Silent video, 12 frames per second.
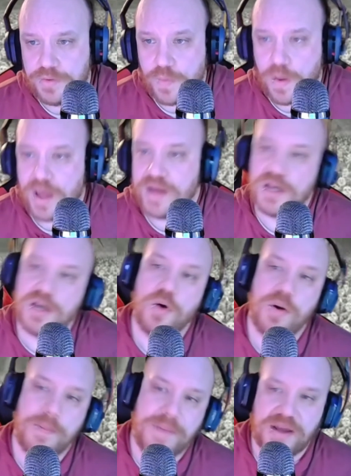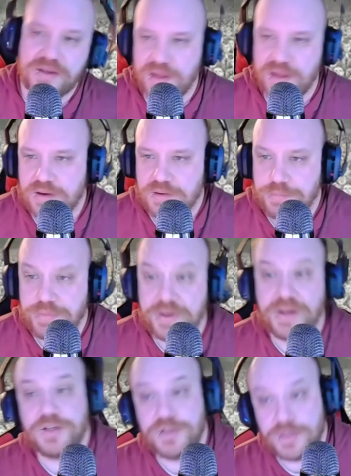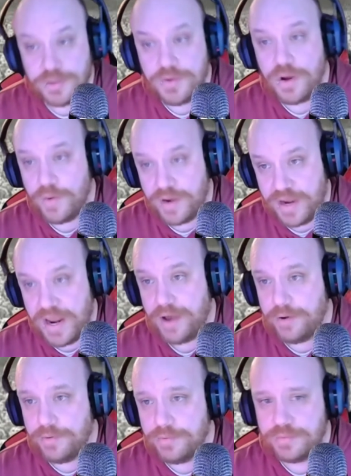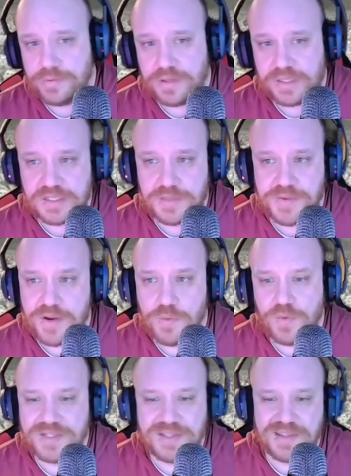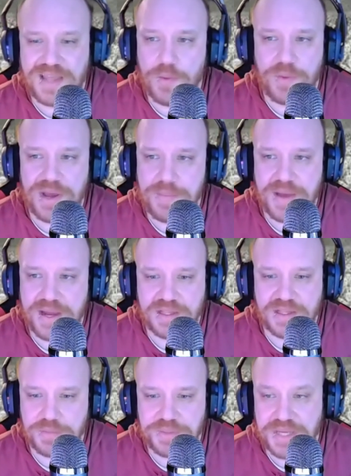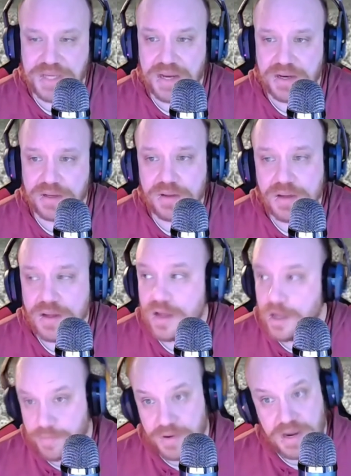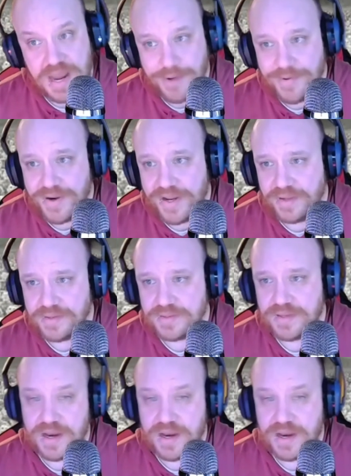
Well, I didn't know it back then, but I do know it now. Because I mean, it wasn't that way back in the beginning, but now it is.